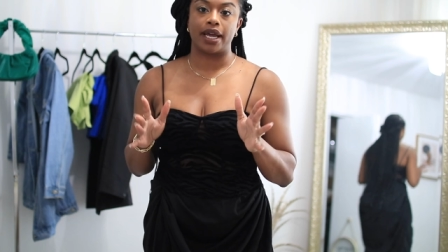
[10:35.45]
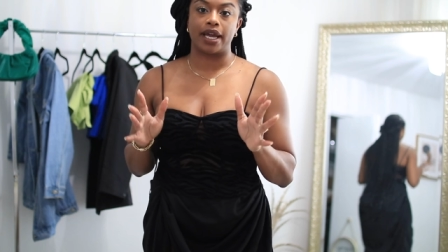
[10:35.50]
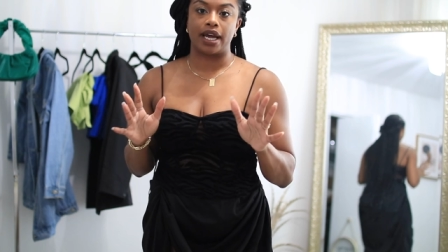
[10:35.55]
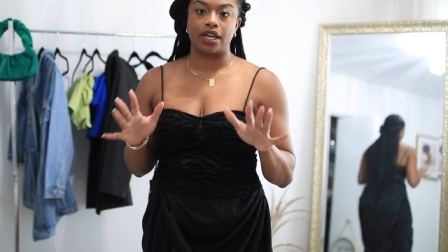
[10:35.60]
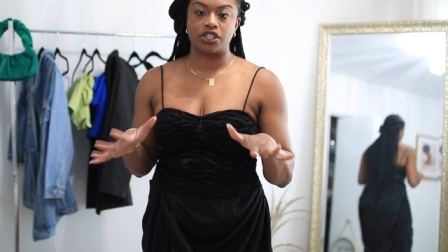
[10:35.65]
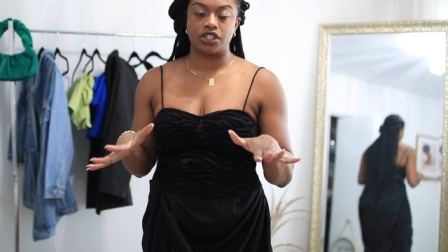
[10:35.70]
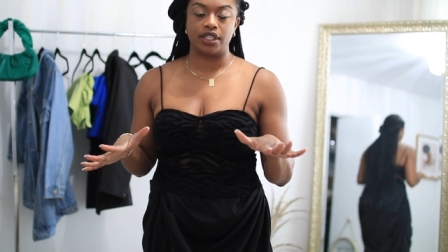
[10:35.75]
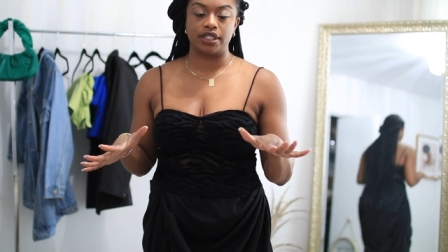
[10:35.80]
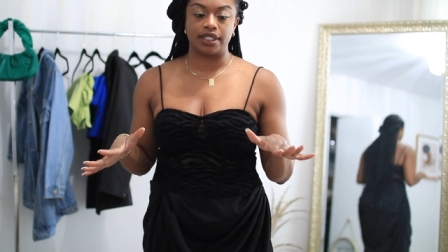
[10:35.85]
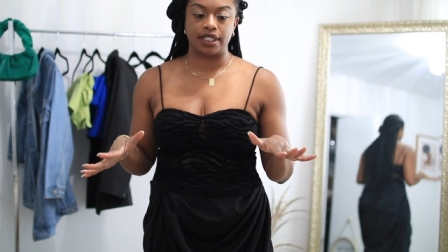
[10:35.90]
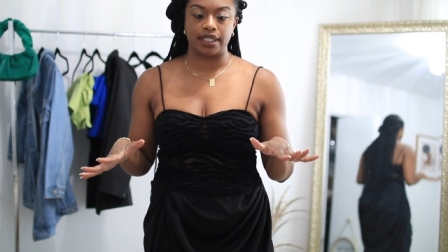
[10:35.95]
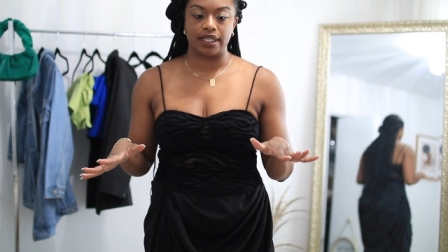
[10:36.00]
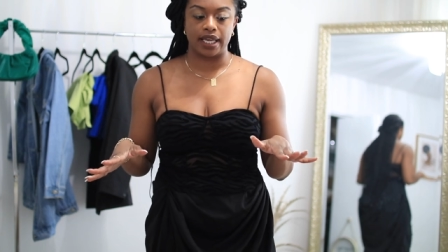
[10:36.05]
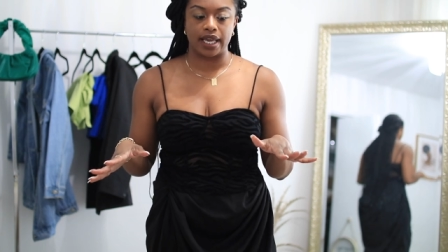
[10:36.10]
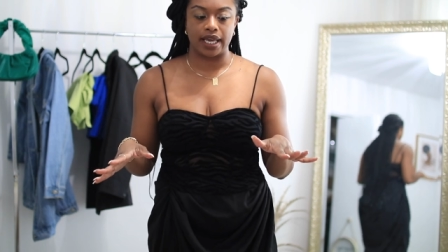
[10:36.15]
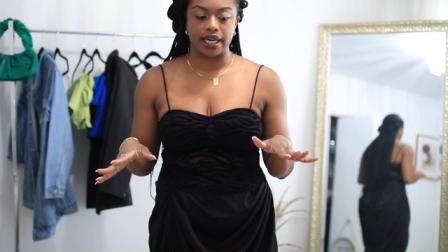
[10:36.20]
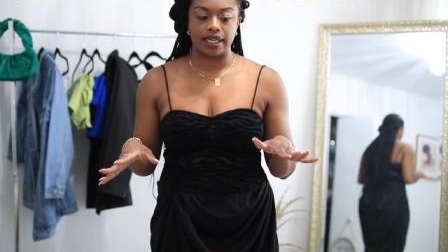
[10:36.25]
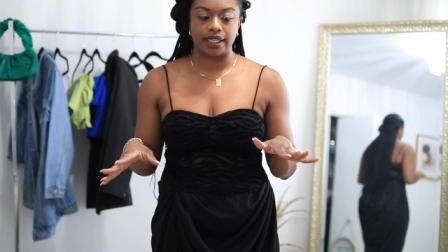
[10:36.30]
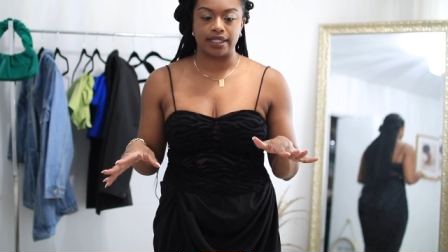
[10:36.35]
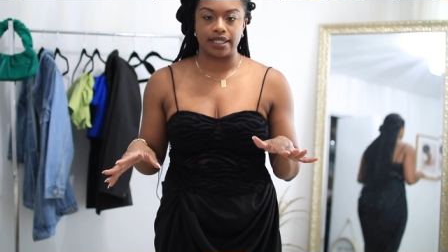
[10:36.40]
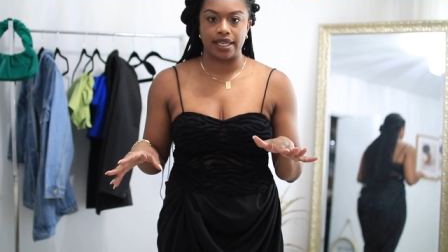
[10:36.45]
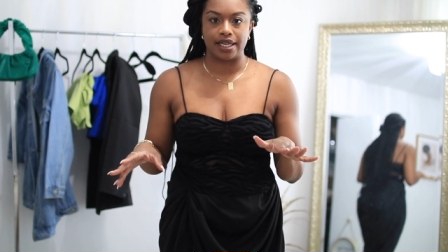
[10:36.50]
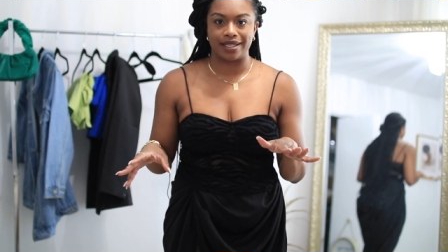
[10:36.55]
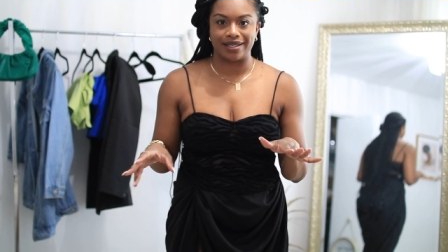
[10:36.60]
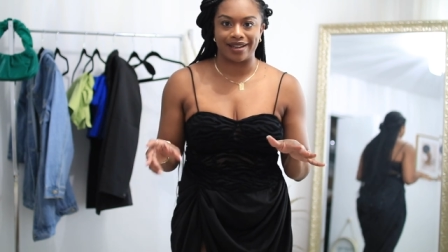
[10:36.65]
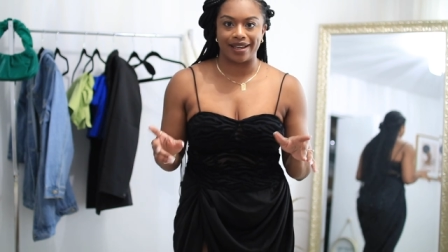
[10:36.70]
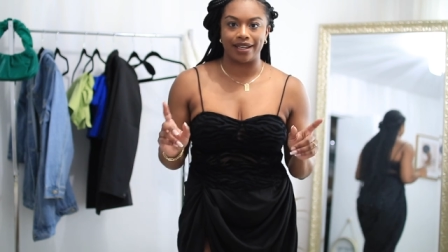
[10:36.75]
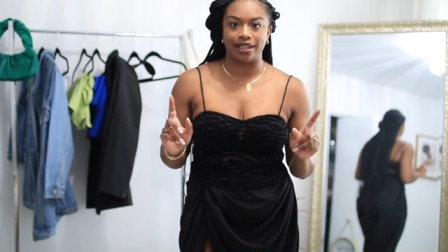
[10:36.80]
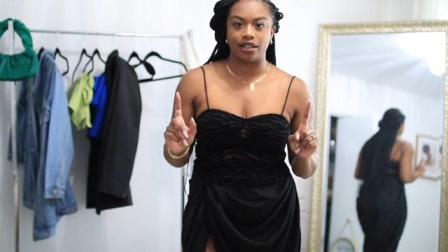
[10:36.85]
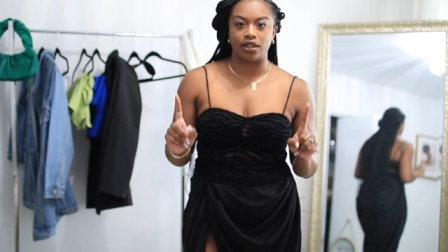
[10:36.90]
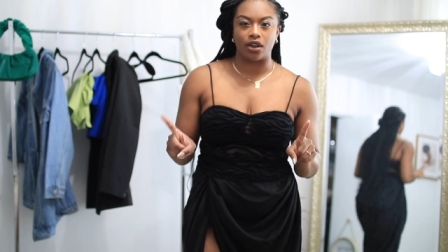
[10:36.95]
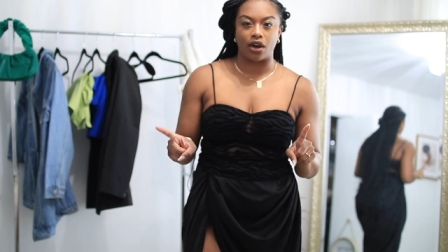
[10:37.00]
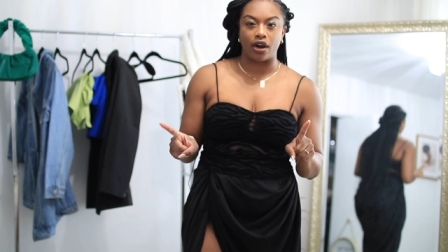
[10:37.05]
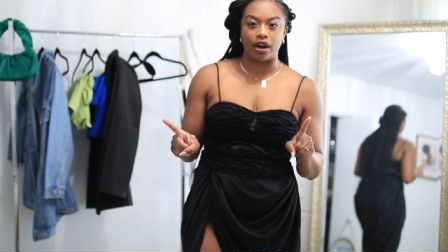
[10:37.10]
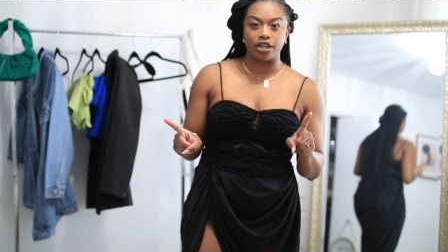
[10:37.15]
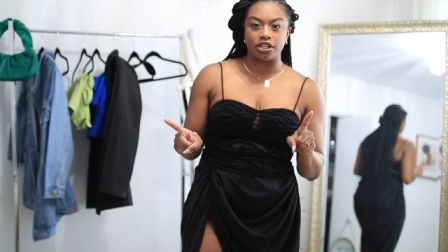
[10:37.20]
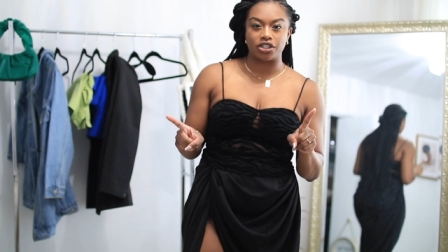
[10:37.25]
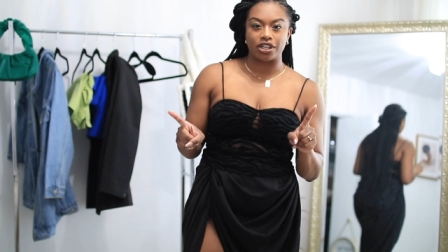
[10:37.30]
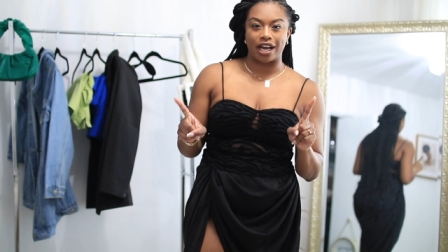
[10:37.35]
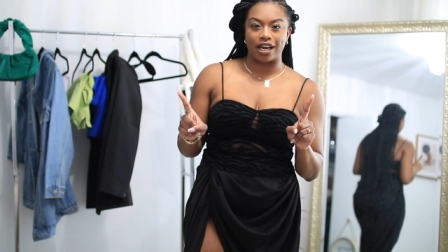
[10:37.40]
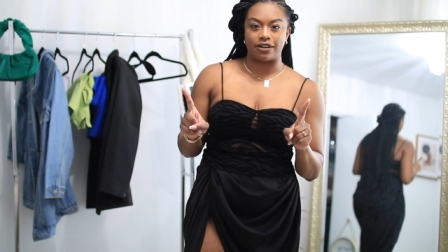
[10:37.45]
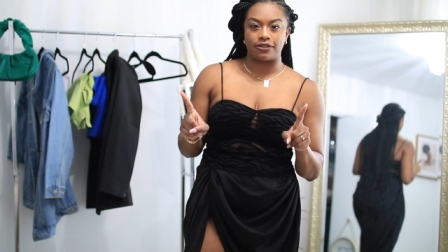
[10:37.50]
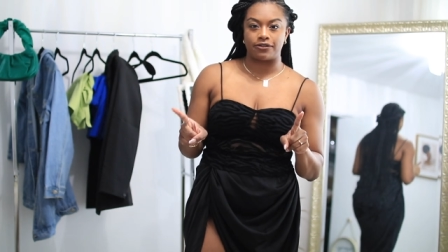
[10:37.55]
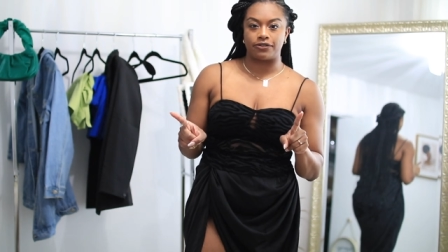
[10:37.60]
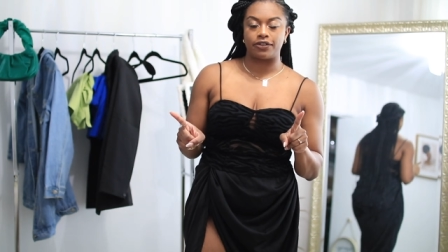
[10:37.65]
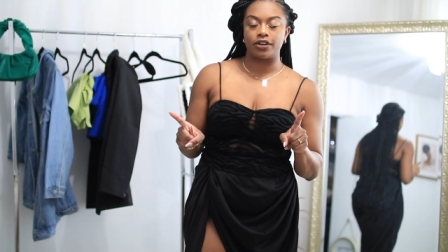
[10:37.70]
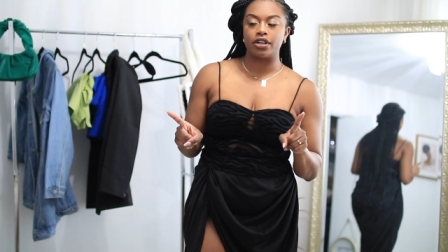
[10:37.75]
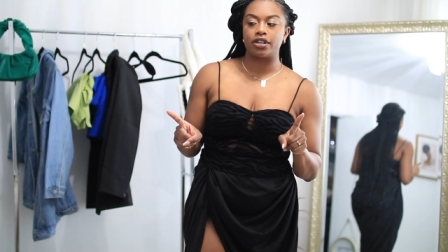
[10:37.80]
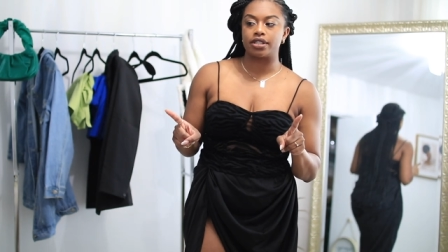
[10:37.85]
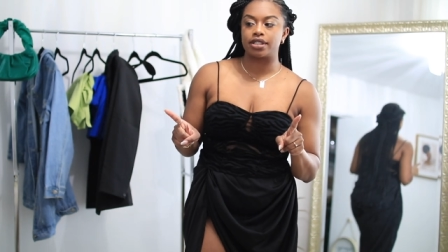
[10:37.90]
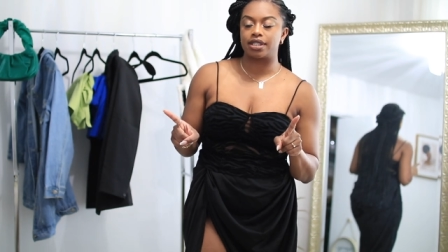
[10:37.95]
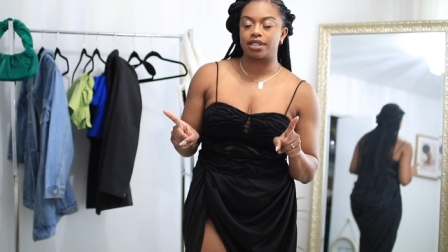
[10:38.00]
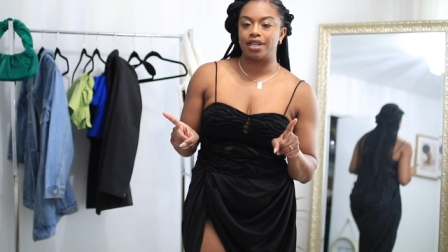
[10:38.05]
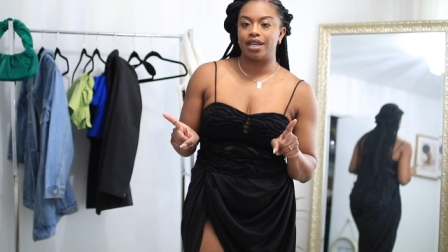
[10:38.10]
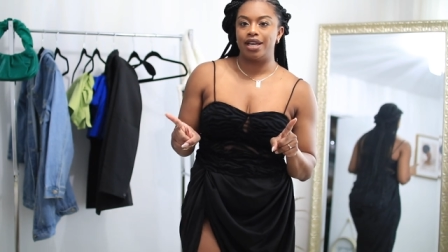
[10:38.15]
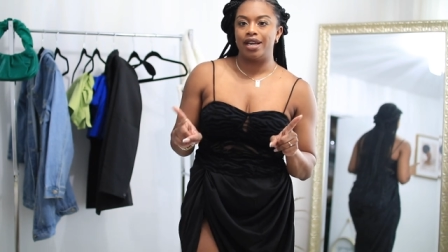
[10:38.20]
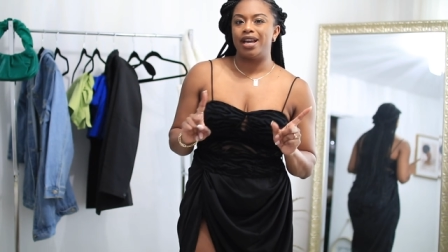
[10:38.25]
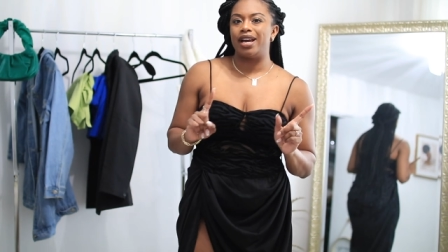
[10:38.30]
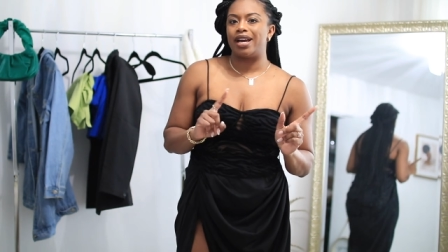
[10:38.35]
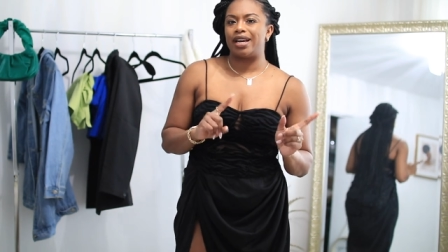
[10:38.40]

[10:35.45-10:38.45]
I actually did get it in a large at first